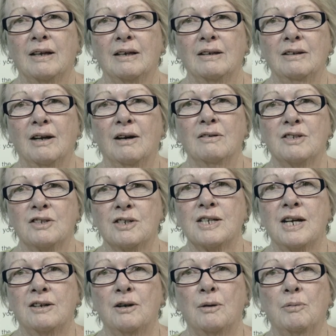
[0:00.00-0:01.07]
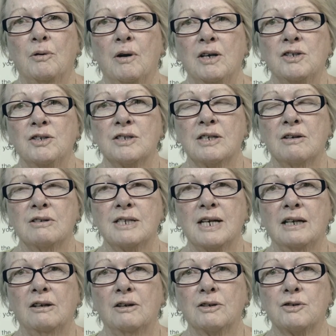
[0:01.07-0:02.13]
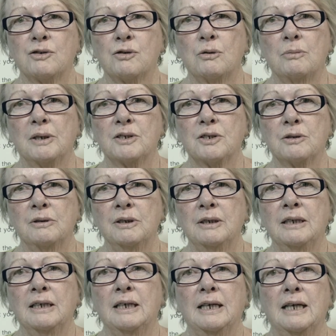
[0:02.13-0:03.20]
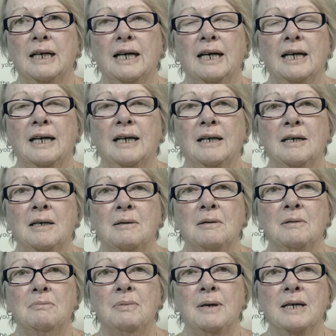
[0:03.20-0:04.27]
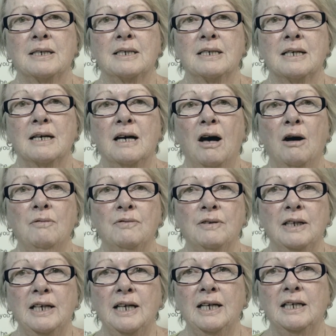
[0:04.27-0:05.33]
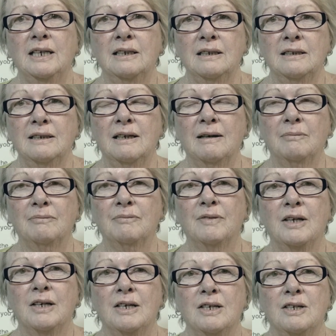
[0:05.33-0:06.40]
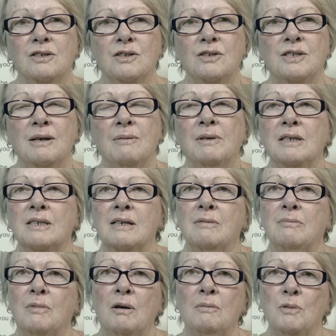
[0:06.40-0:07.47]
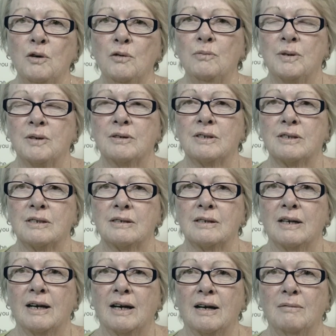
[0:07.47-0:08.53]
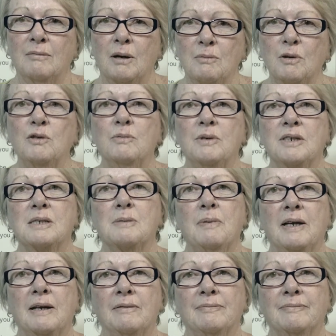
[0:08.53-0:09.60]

it's just had an operation, so it's had a lot of trauma to it. But hopefully he can do something so that my movement is better.